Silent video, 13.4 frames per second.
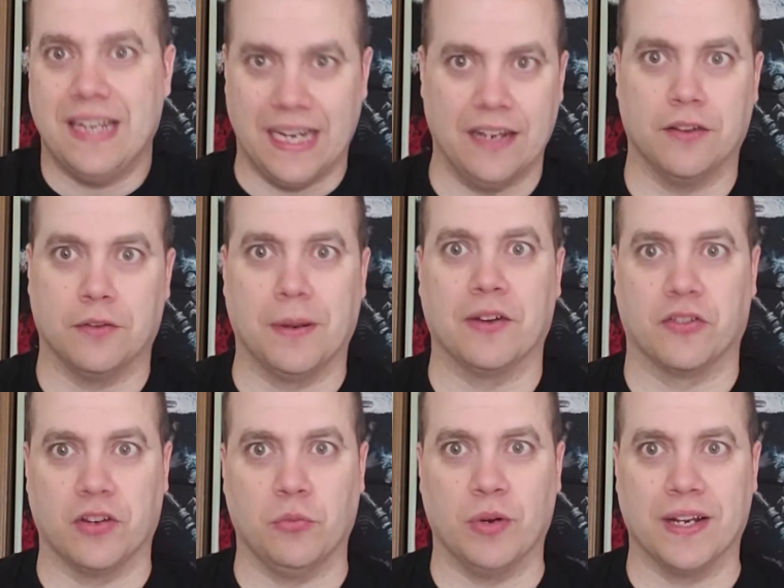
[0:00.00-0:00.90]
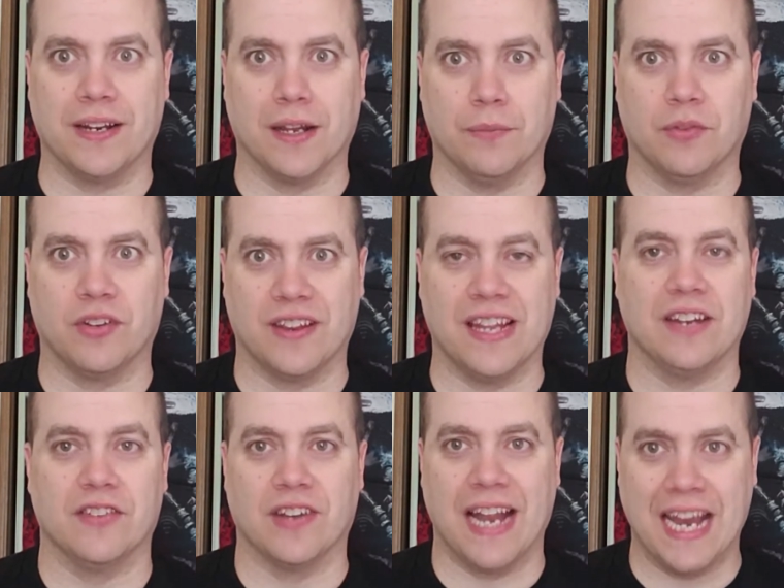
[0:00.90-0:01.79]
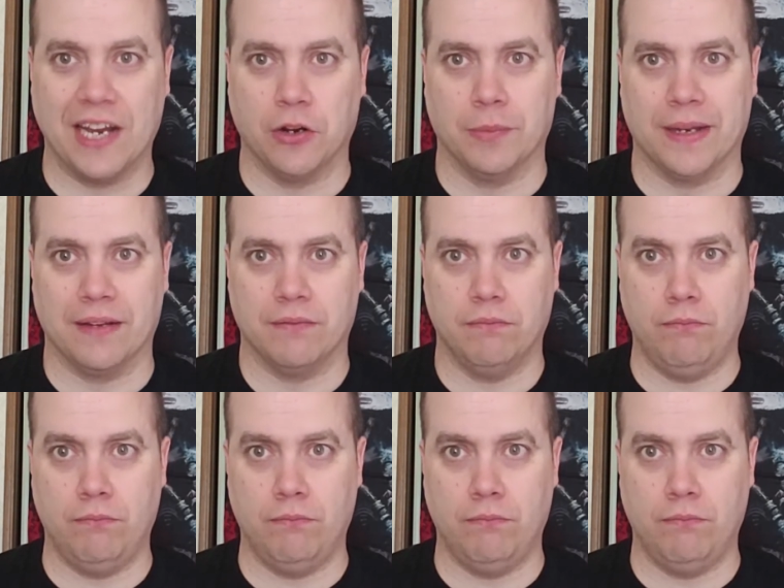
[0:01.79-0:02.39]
and especially when it comes to things that anger me.